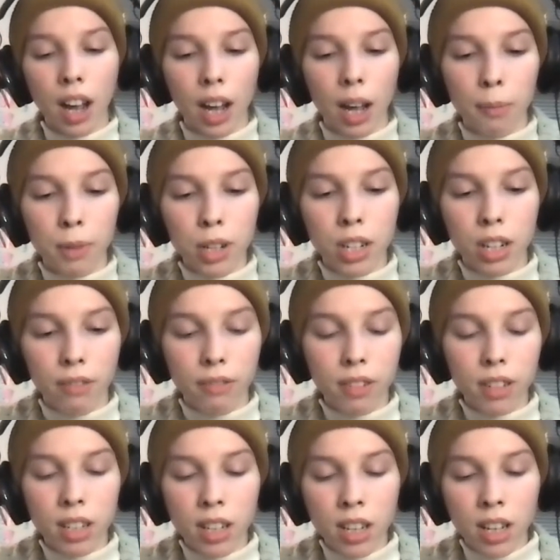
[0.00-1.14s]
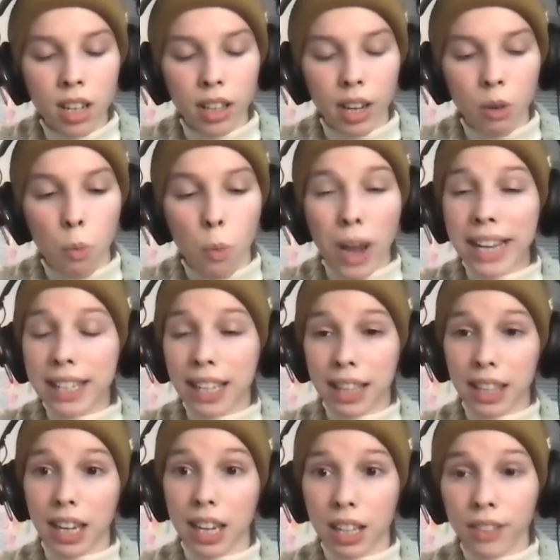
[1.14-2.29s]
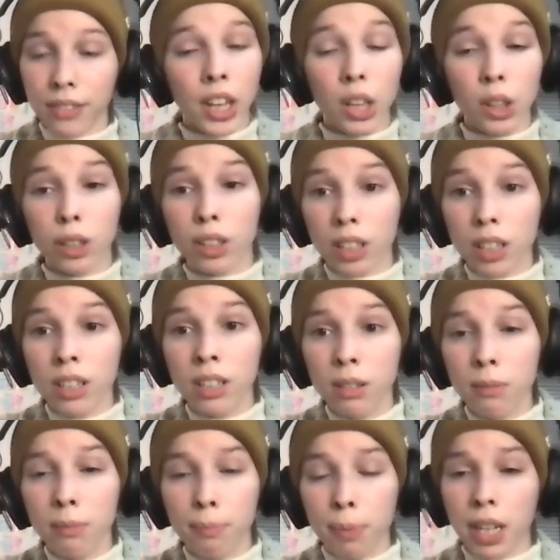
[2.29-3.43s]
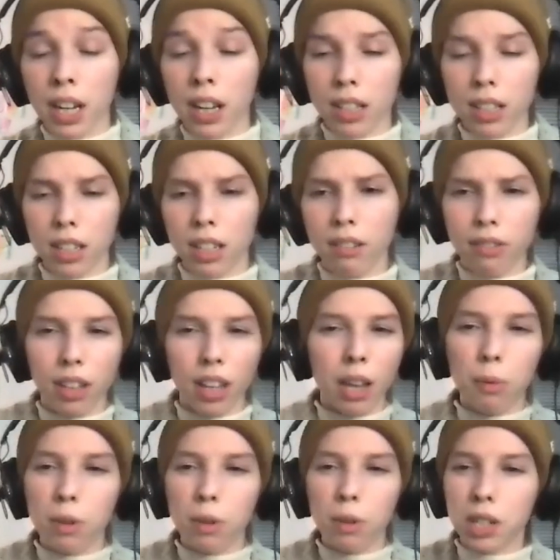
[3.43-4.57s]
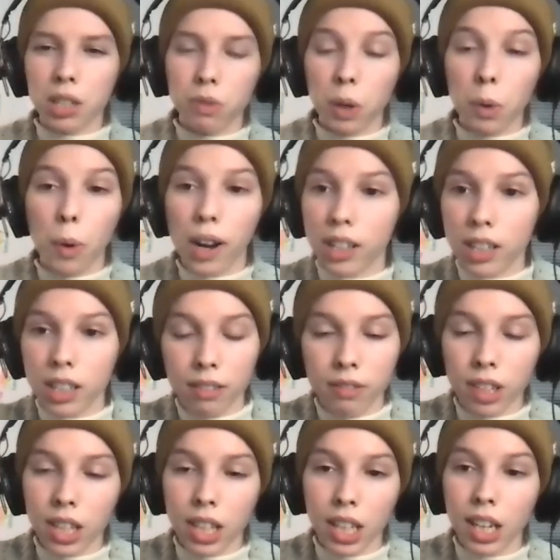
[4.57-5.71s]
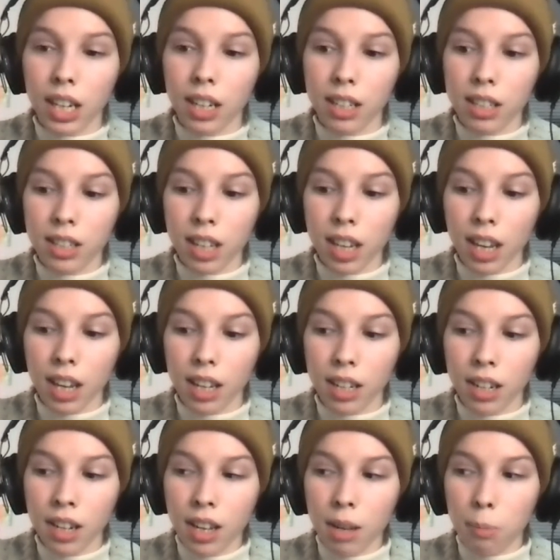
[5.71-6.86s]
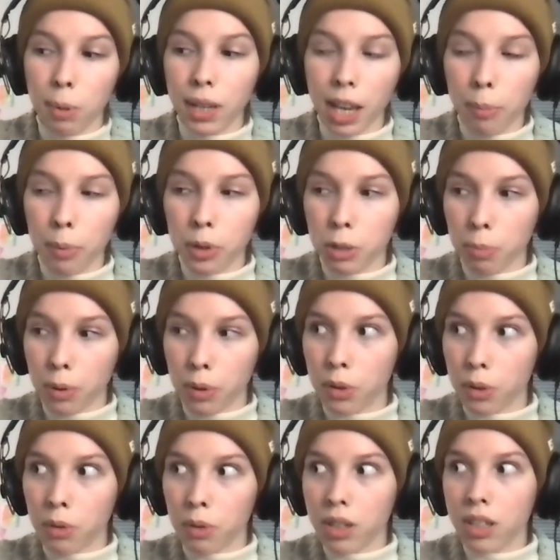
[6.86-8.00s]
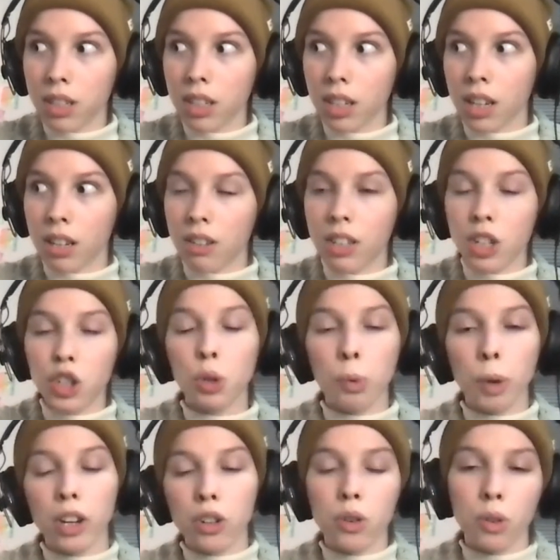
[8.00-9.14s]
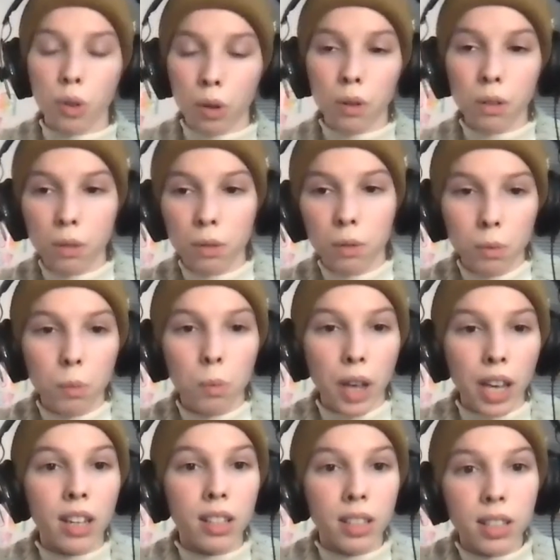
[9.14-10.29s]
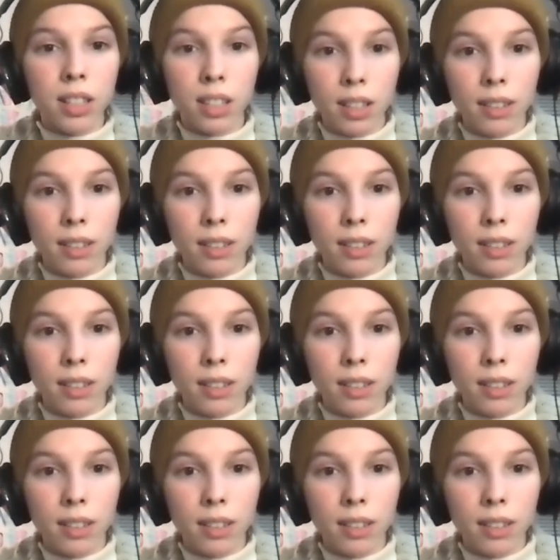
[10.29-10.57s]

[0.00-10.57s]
shift like ways that they learn, because different languages require different things, and being able to produce in situational ways.